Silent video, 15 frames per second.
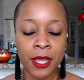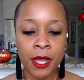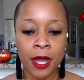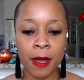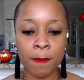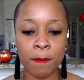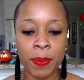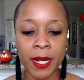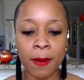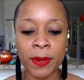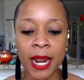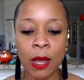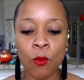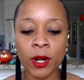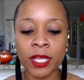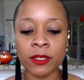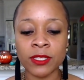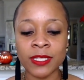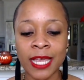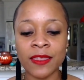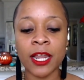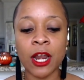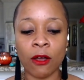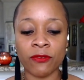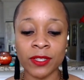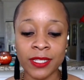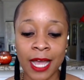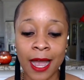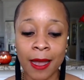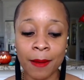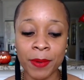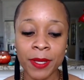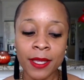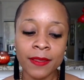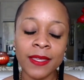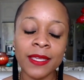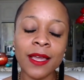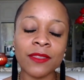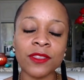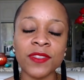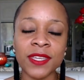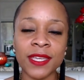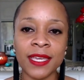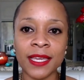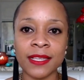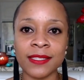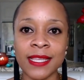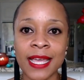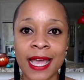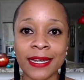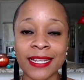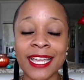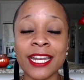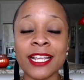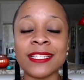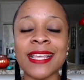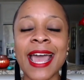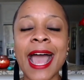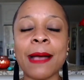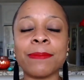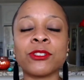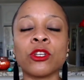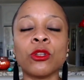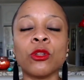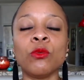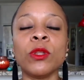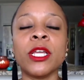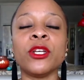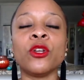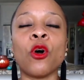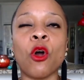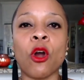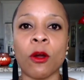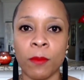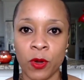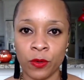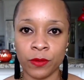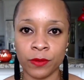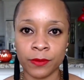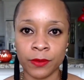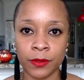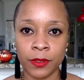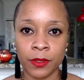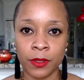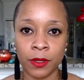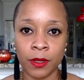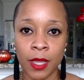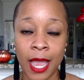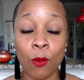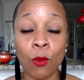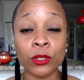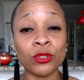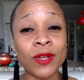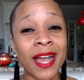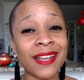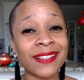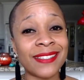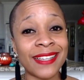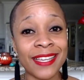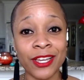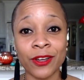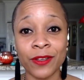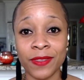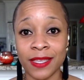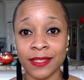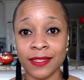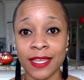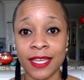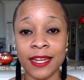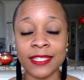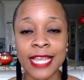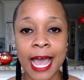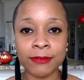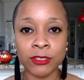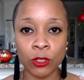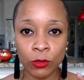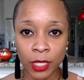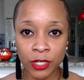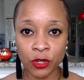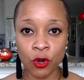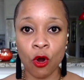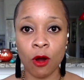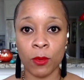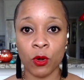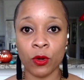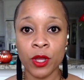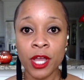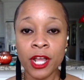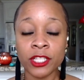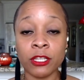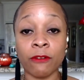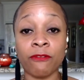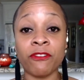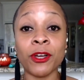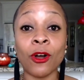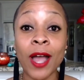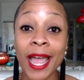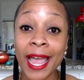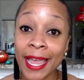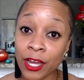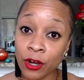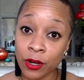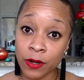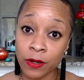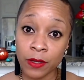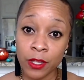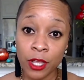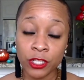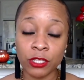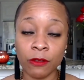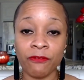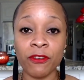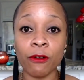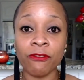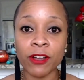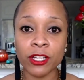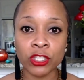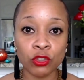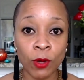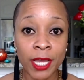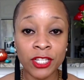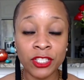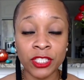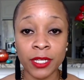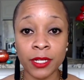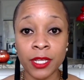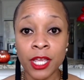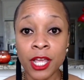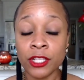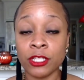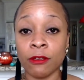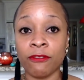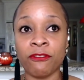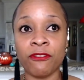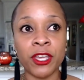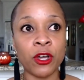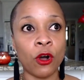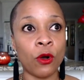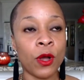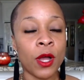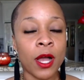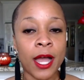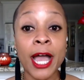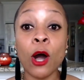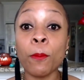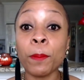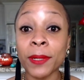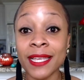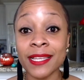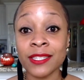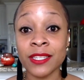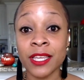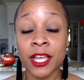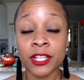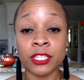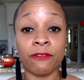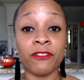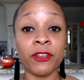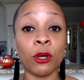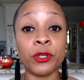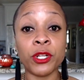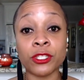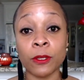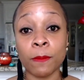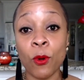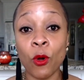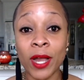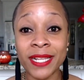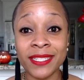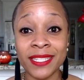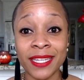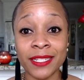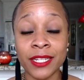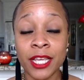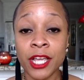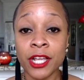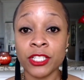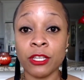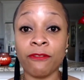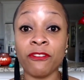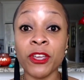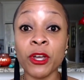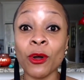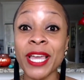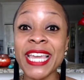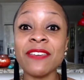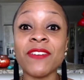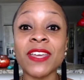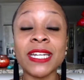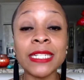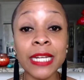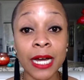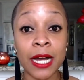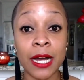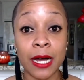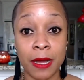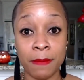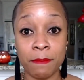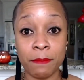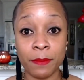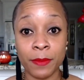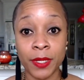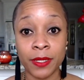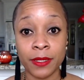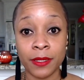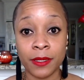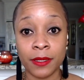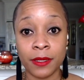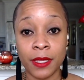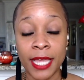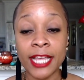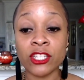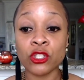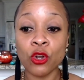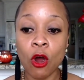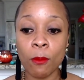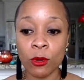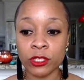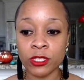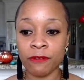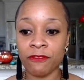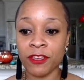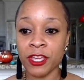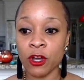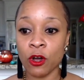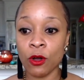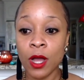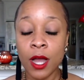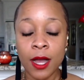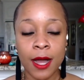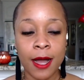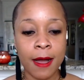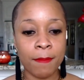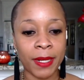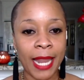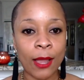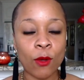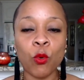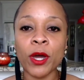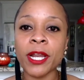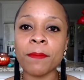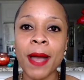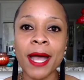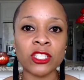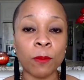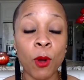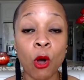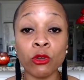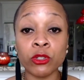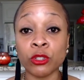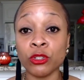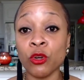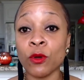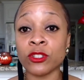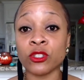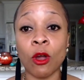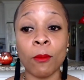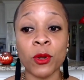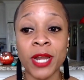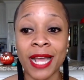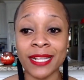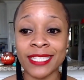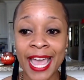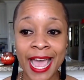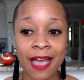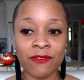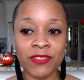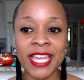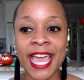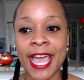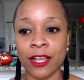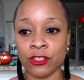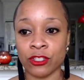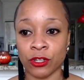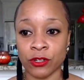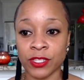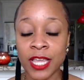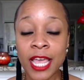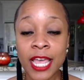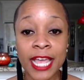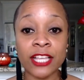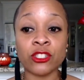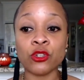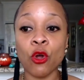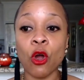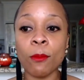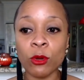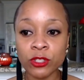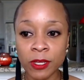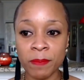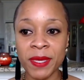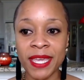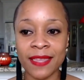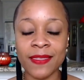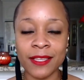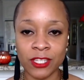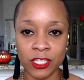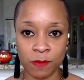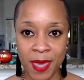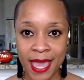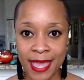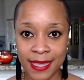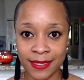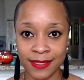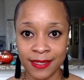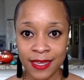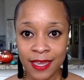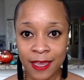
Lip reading: But I want to say that off the top. The other thing is that it is absolutely normal. I want you guys to hear this. It is absolutely normal to feel anger, to feel frustration, to feel helpless, to feel disappointed, to feel even numb. It's normal to feel like, what am I supposed to do? It's normal not to have the answers. It's normal to be in this space.